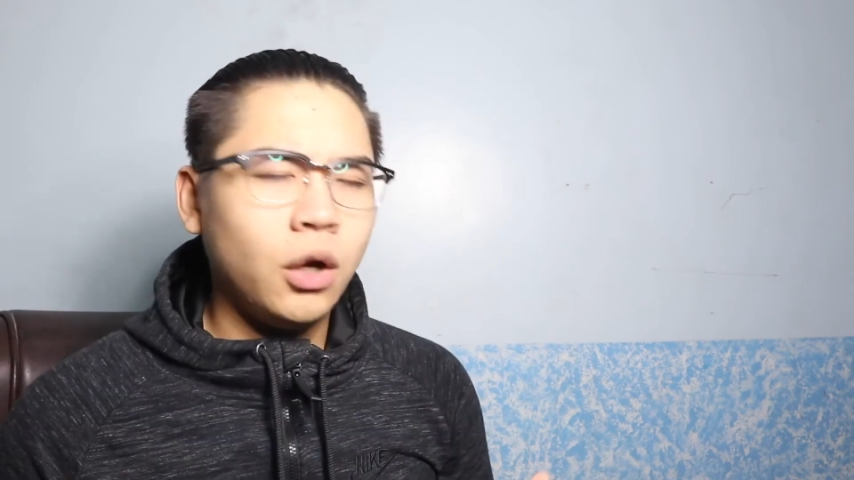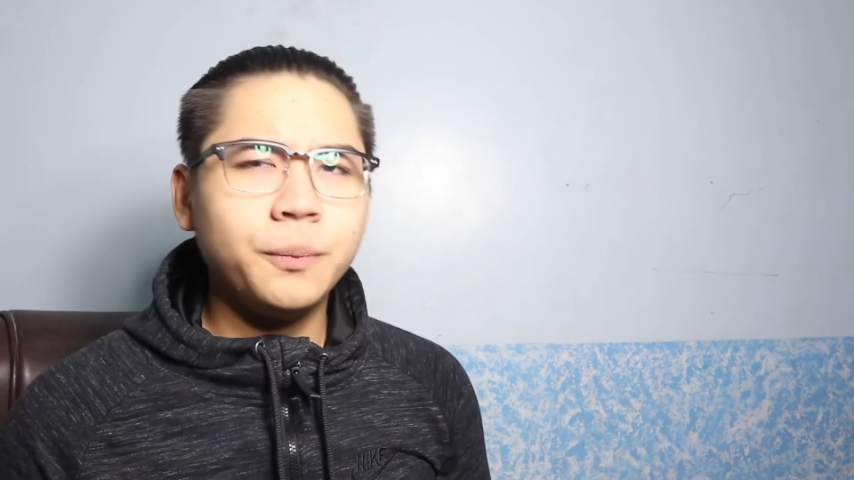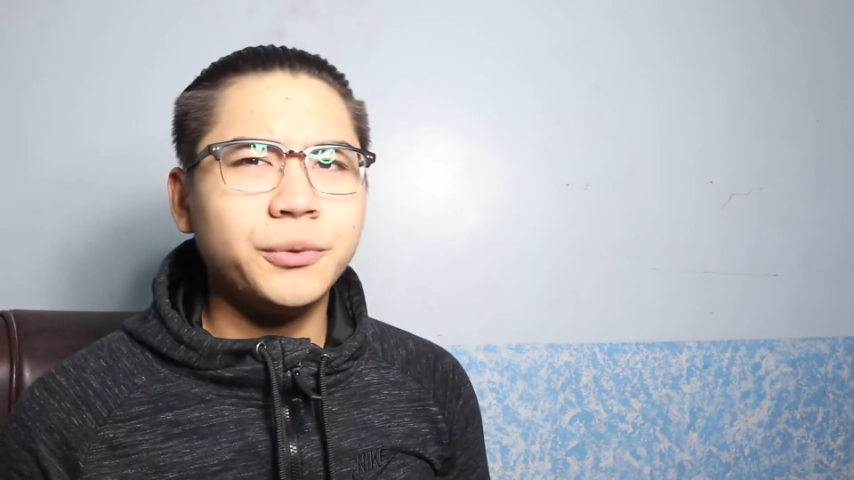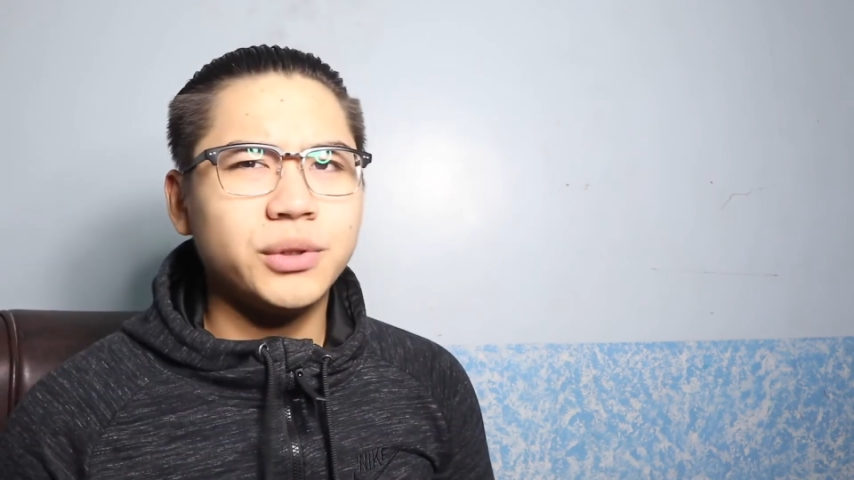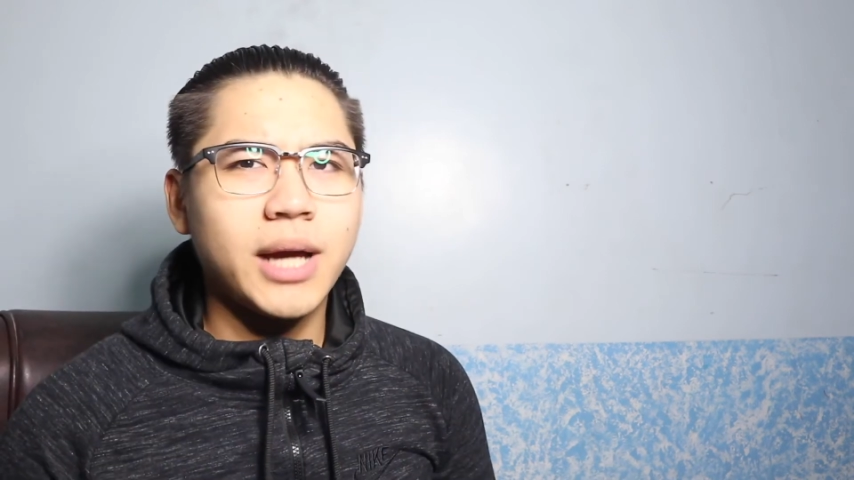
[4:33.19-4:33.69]

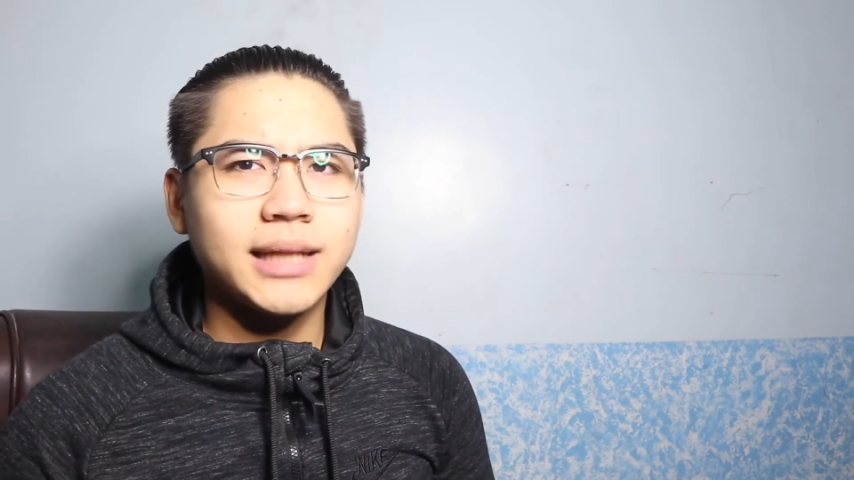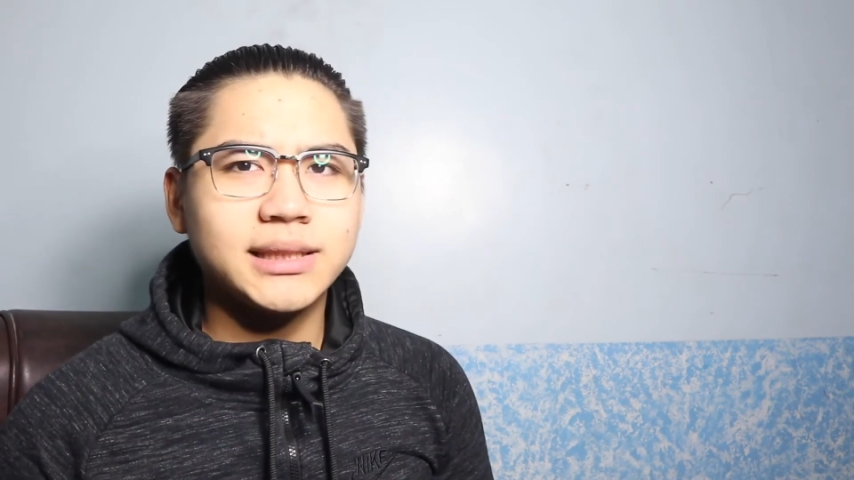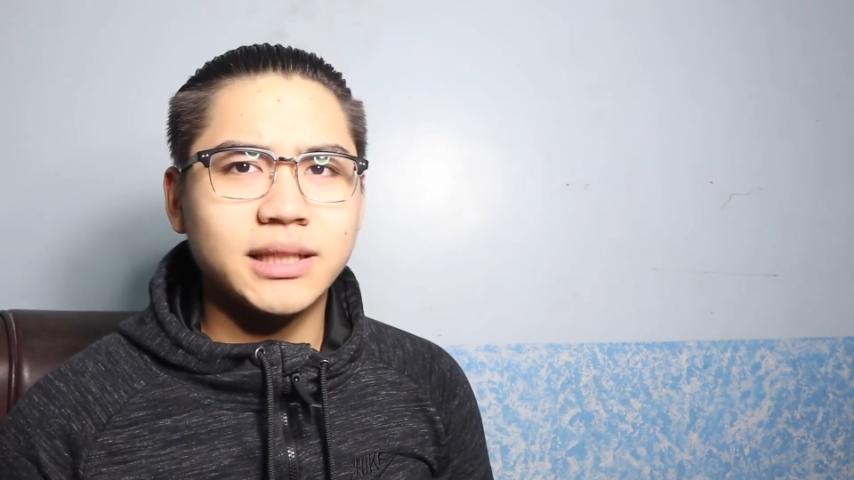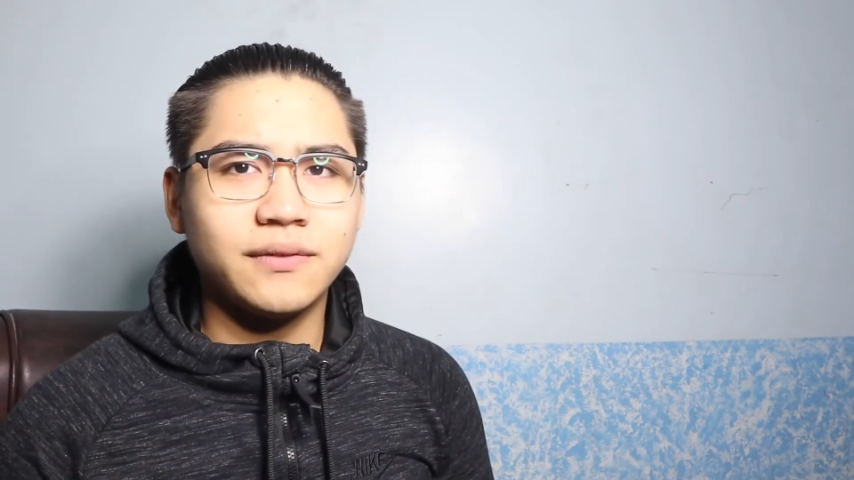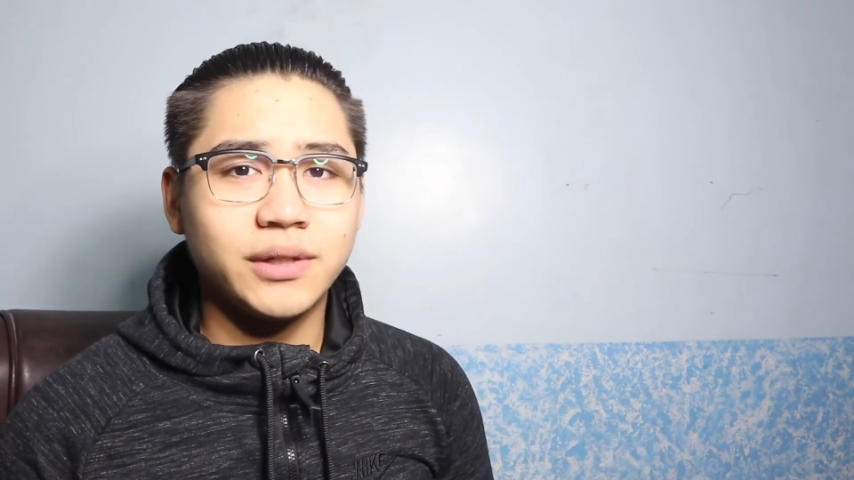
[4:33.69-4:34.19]
Hope you guys
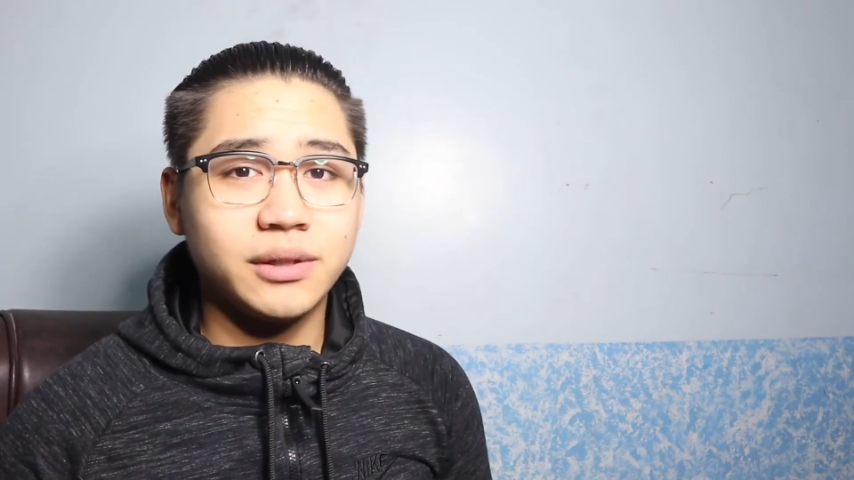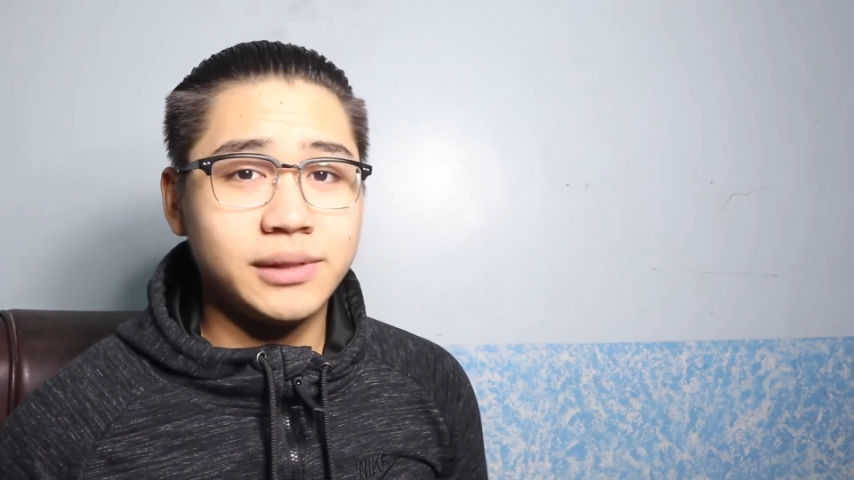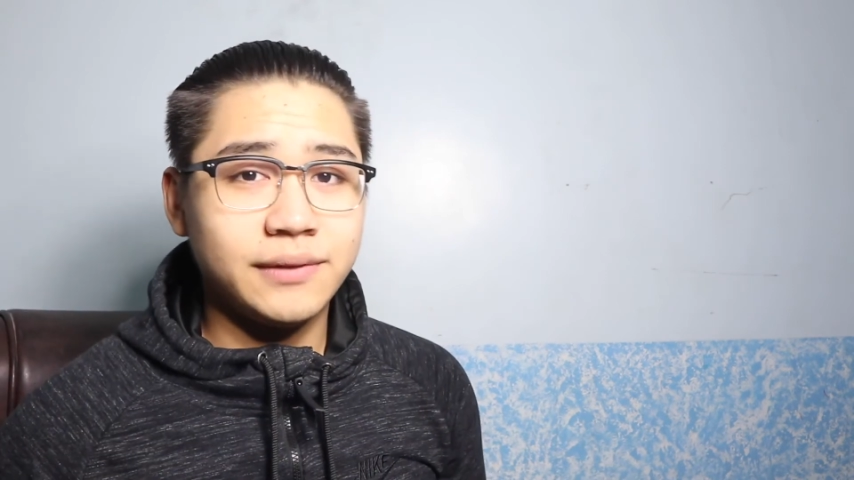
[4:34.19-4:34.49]
like the video,